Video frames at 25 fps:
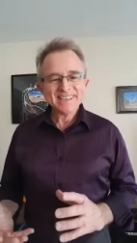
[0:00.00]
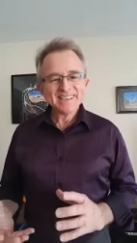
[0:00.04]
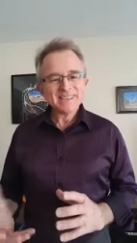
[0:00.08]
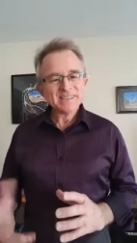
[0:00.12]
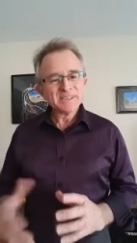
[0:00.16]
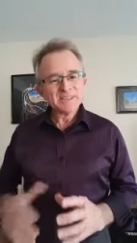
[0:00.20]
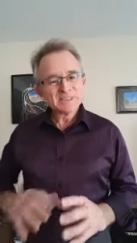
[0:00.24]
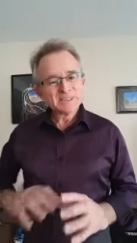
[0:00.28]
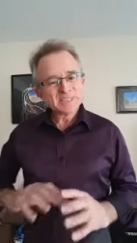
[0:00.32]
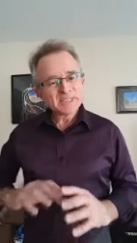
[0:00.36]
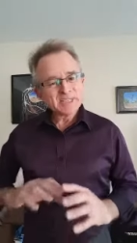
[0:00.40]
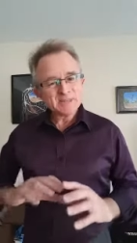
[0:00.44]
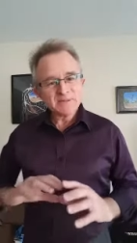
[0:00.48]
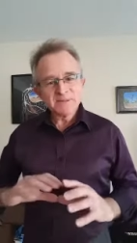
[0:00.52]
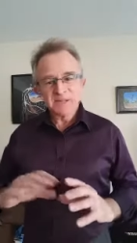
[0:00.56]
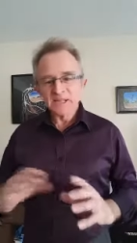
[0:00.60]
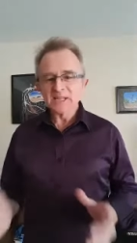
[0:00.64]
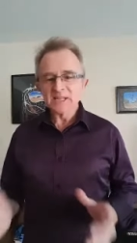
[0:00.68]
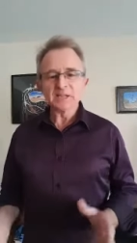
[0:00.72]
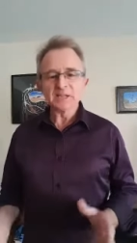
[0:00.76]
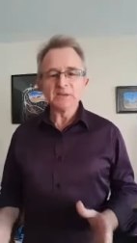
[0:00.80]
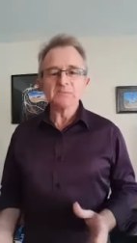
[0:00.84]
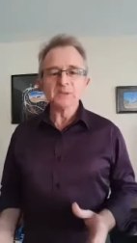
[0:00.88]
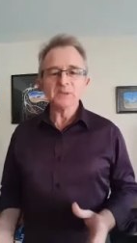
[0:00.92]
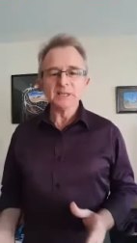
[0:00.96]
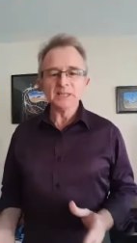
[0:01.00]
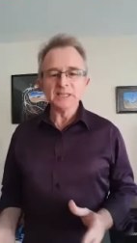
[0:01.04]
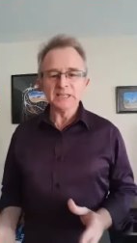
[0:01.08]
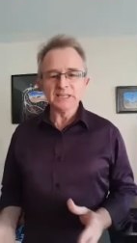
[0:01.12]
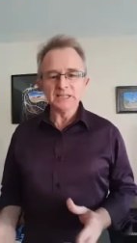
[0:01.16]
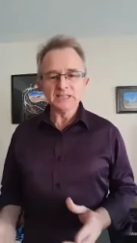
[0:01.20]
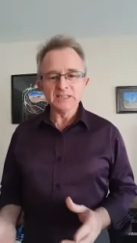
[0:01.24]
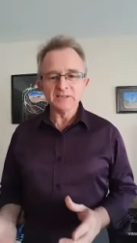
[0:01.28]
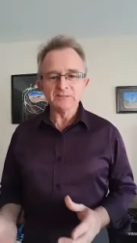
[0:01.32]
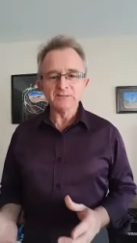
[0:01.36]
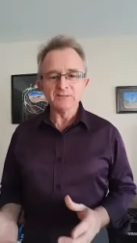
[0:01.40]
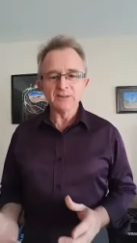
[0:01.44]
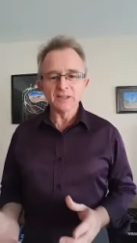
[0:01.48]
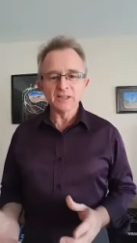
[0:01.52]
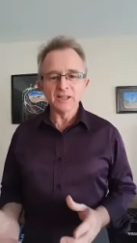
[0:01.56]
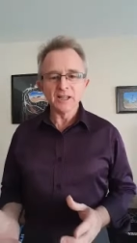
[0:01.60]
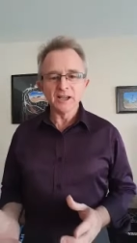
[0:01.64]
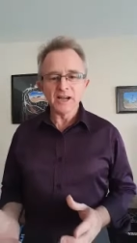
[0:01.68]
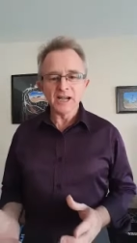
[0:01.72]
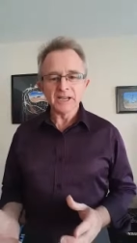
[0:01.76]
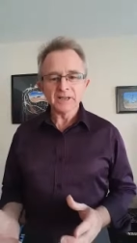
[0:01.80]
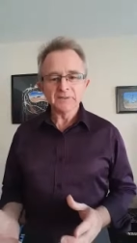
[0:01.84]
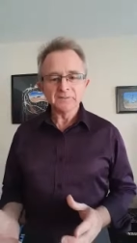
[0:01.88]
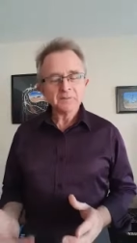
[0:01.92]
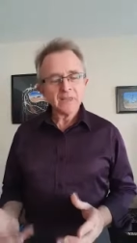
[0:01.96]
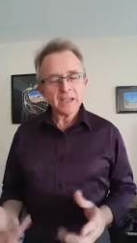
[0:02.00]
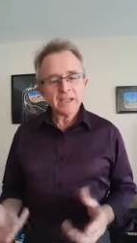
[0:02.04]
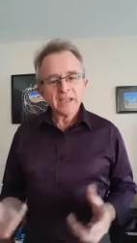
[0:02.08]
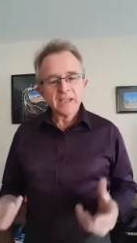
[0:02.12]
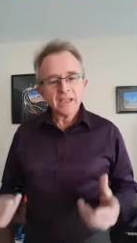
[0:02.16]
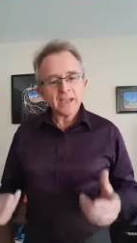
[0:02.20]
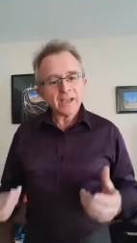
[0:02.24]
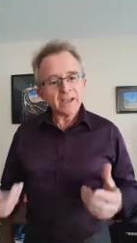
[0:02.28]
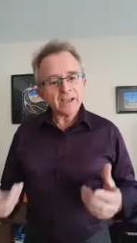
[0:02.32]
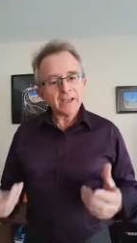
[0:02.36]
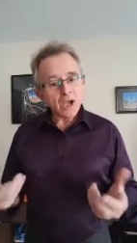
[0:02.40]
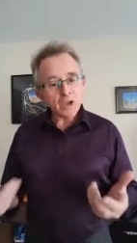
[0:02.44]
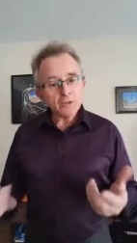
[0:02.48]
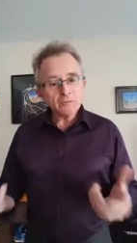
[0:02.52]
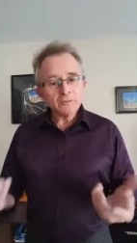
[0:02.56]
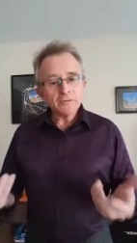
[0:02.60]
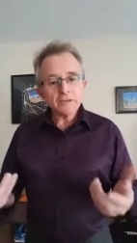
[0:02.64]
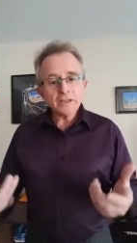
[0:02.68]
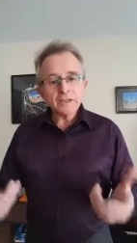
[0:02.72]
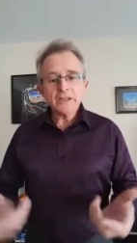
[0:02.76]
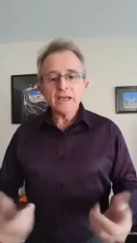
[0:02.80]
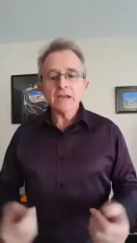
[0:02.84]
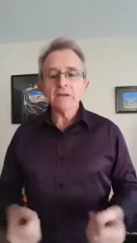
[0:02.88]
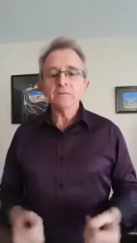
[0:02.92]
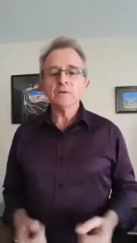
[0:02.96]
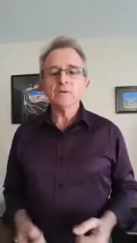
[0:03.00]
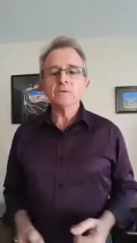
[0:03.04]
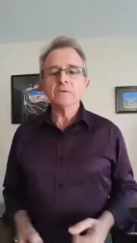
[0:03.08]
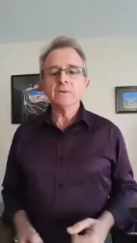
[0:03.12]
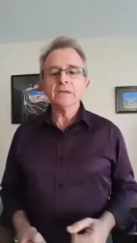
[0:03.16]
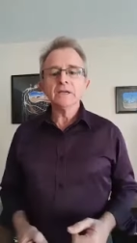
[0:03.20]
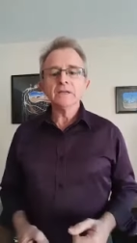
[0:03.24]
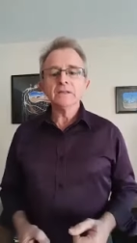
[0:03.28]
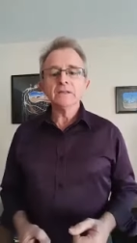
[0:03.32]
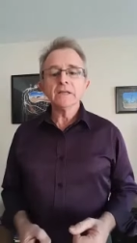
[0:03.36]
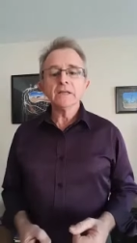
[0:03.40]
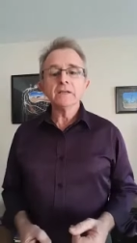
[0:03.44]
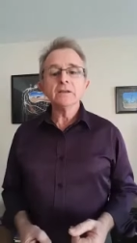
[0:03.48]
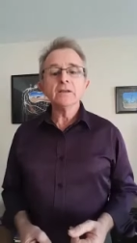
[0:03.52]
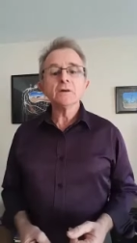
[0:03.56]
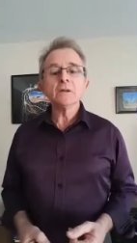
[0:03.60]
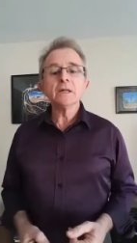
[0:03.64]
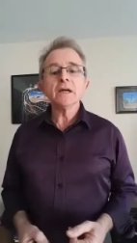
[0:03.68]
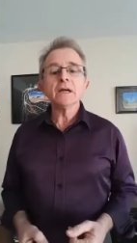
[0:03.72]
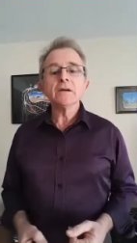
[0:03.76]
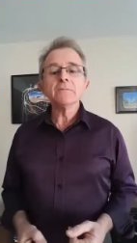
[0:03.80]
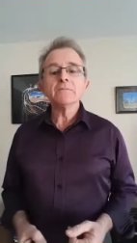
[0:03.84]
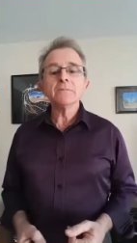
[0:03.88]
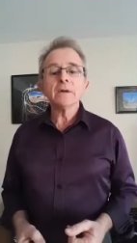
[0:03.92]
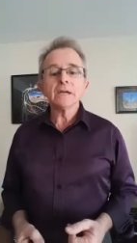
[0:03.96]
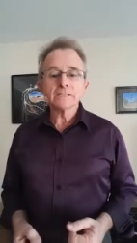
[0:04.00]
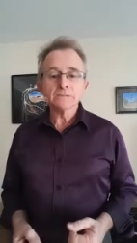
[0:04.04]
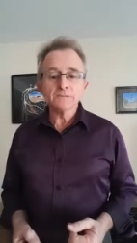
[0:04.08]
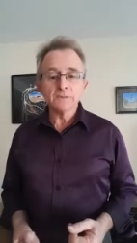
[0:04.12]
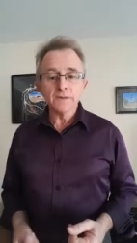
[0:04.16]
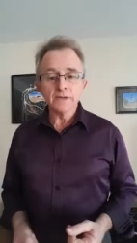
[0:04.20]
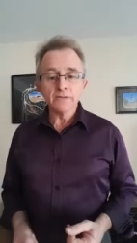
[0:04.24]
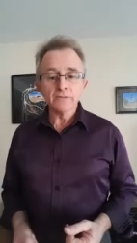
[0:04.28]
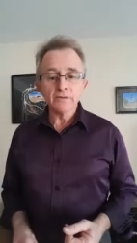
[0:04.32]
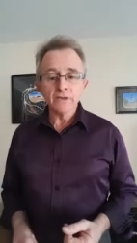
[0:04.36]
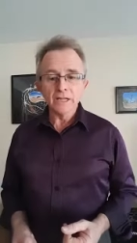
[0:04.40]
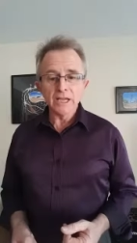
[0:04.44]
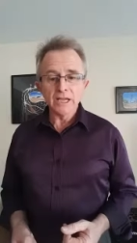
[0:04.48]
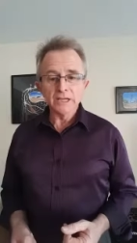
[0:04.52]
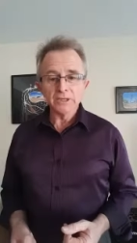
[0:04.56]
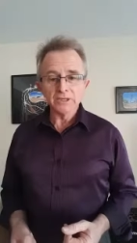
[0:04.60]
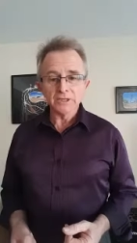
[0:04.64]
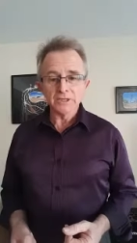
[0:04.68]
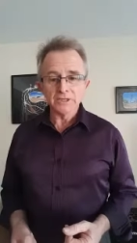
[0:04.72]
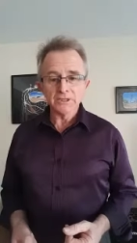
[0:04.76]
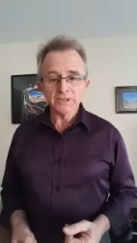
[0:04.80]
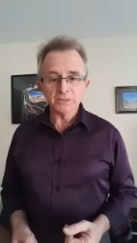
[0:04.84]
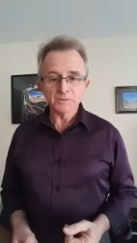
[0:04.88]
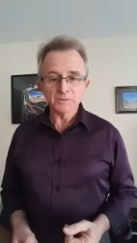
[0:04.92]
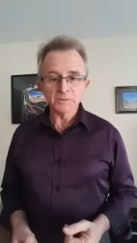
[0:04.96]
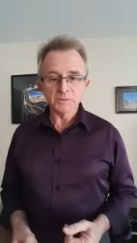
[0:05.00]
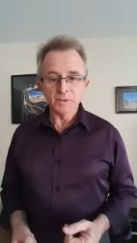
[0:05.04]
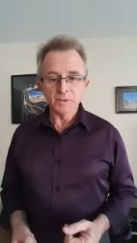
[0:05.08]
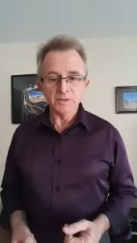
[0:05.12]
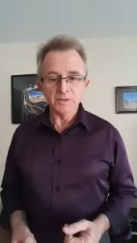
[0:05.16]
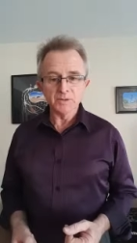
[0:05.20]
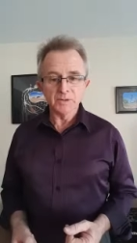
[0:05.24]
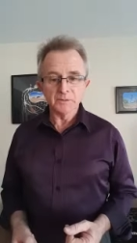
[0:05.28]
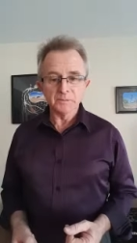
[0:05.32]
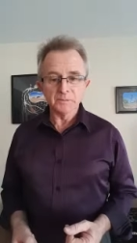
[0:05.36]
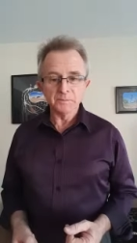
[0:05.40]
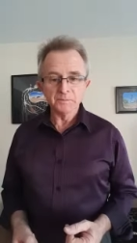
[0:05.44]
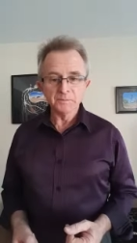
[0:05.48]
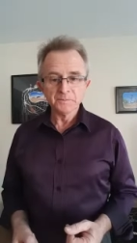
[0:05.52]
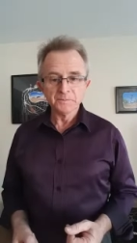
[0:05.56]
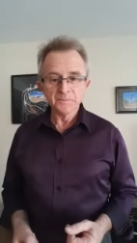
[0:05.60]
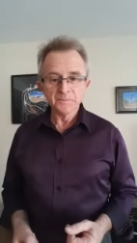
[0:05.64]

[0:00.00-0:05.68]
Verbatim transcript: You'll see them in a completely different light, and hopefully that will mean then you'll have much better relationships with them.